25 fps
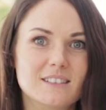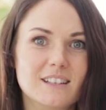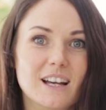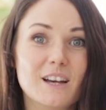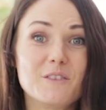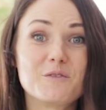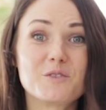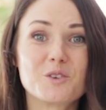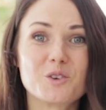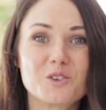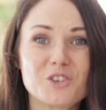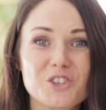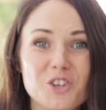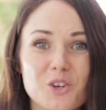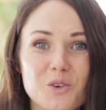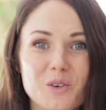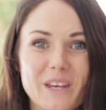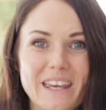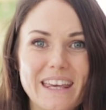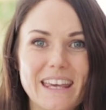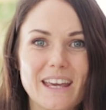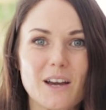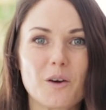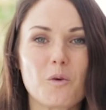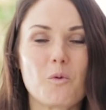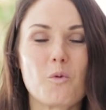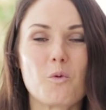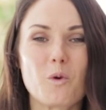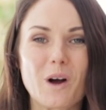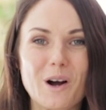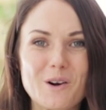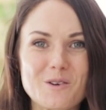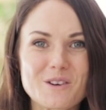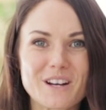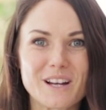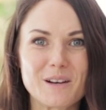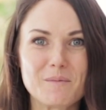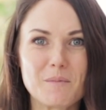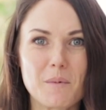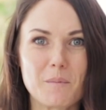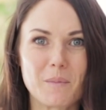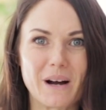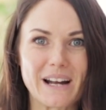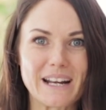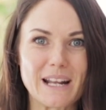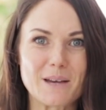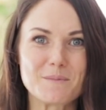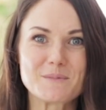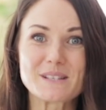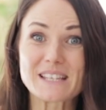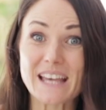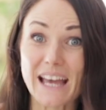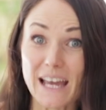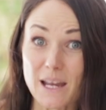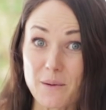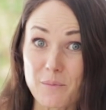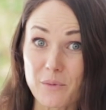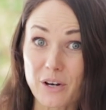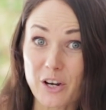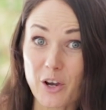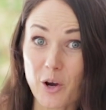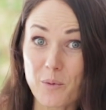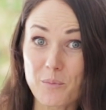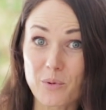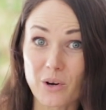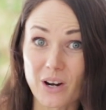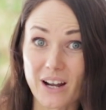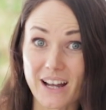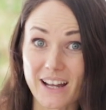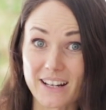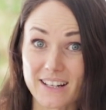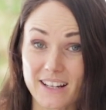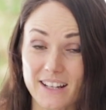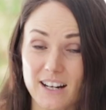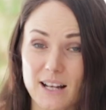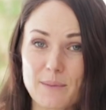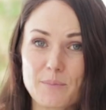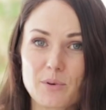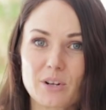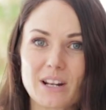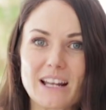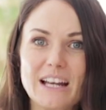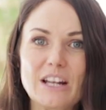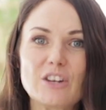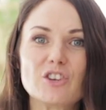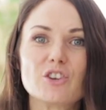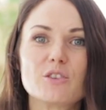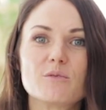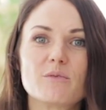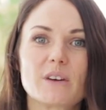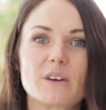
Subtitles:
If you're new here, welcome. My name's Kate Marie O'Brien and I put out new